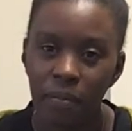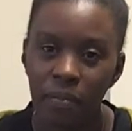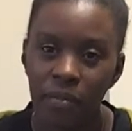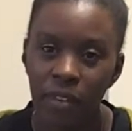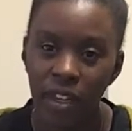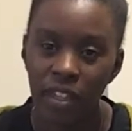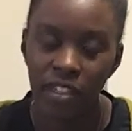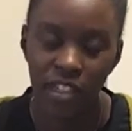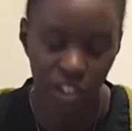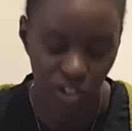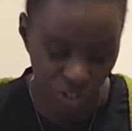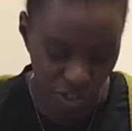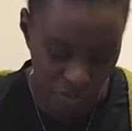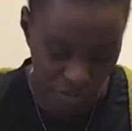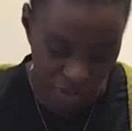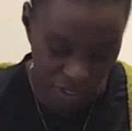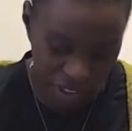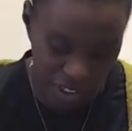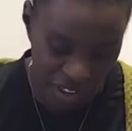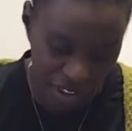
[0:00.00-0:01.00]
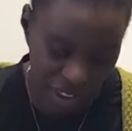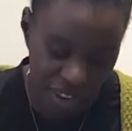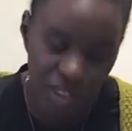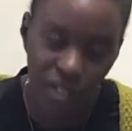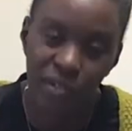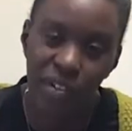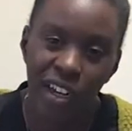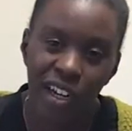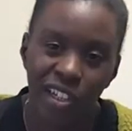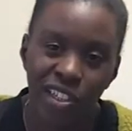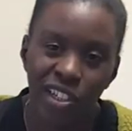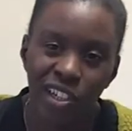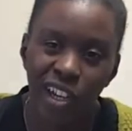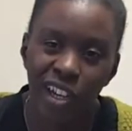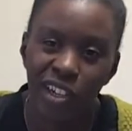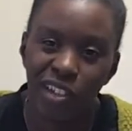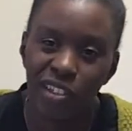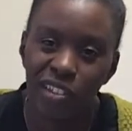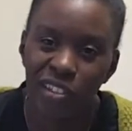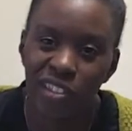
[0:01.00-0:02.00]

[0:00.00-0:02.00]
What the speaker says: That is literally the reaction I got.